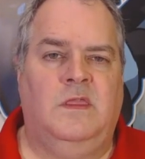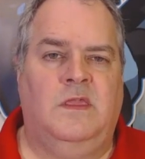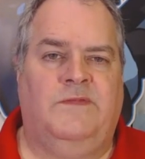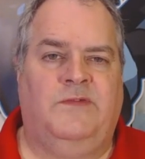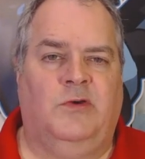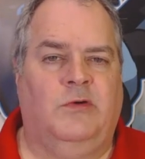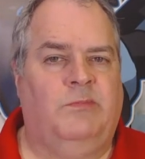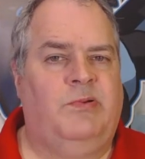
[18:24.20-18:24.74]

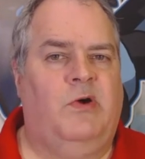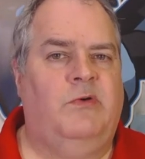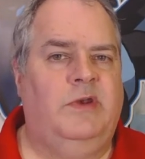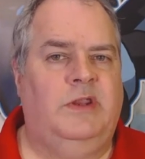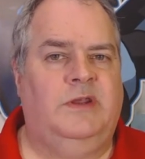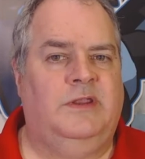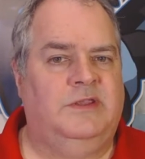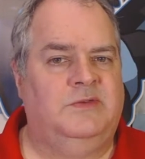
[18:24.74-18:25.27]
if your
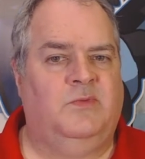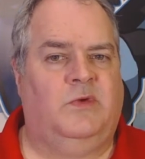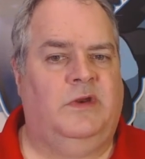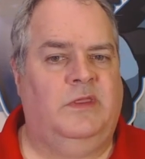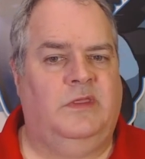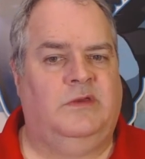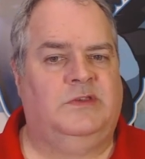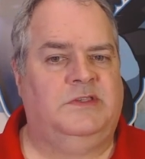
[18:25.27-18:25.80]
opponent is one
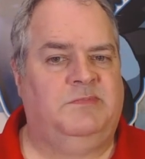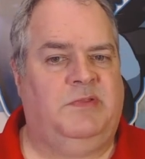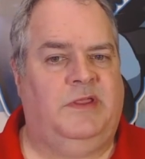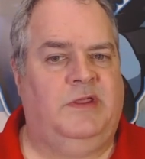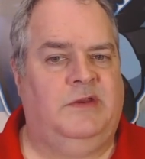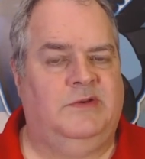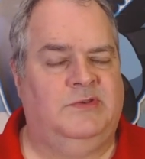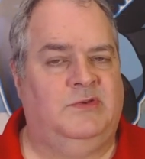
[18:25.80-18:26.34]
of those
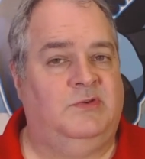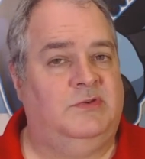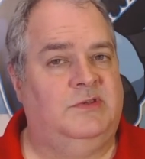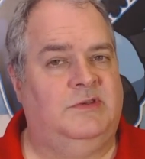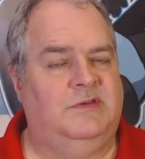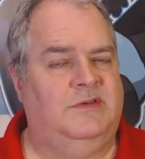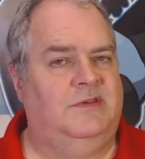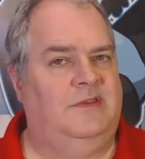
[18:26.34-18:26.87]
players
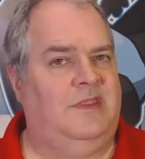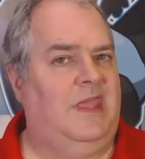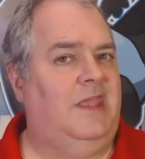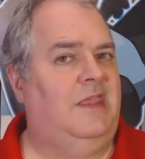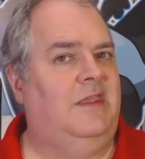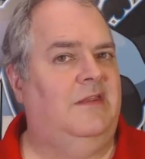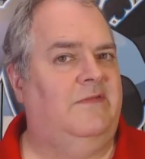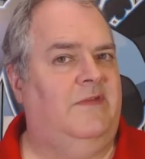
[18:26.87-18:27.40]
who's
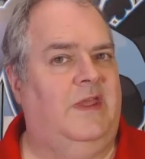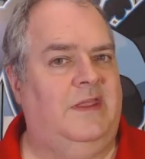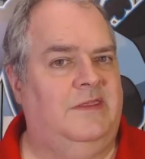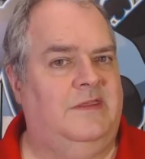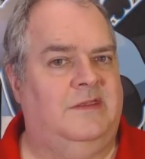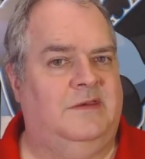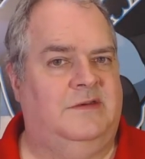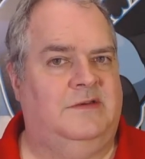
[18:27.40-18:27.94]
taking
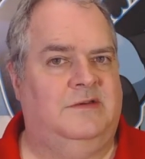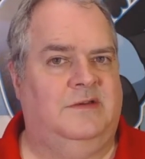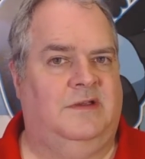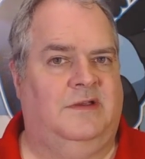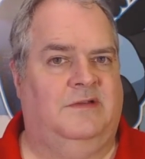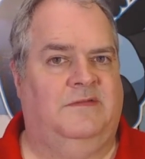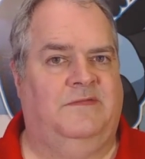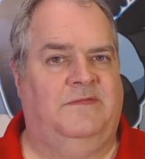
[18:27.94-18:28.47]
advantage
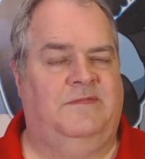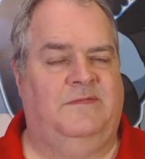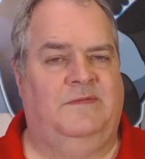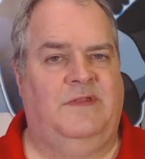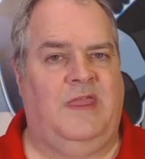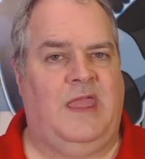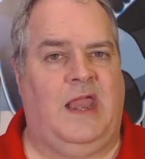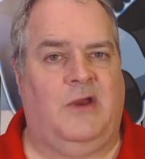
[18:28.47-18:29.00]
of
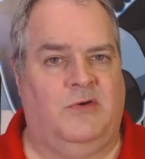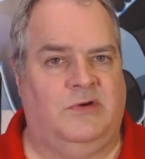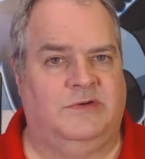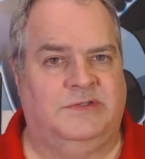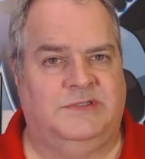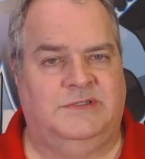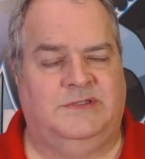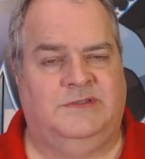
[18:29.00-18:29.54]

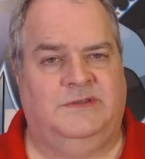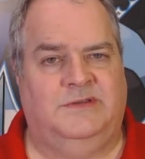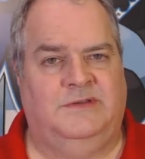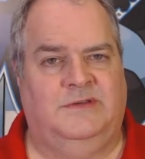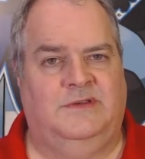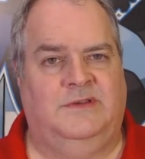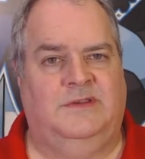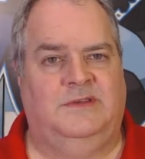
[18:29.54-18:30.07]
errors
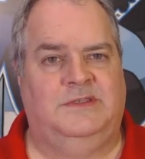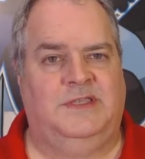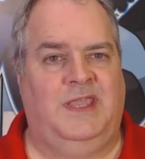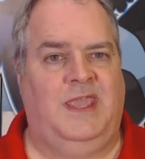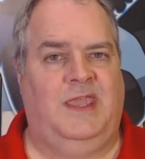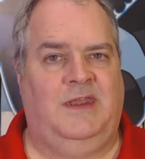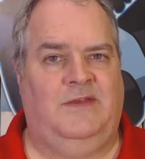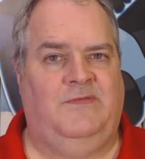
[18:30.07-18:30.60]
to
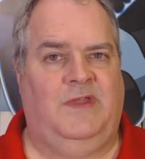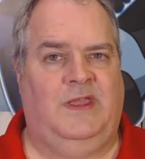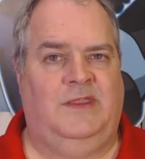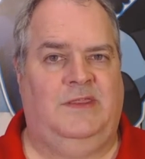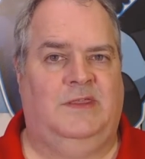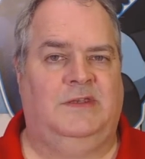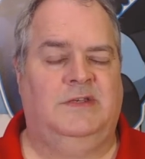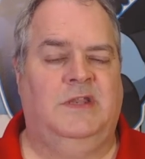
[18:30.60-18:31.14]
gain
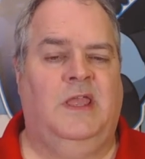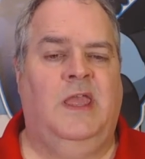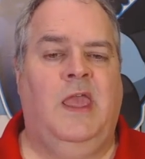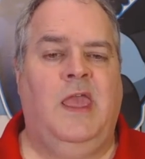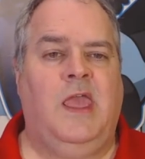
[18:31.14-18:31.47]
advantage,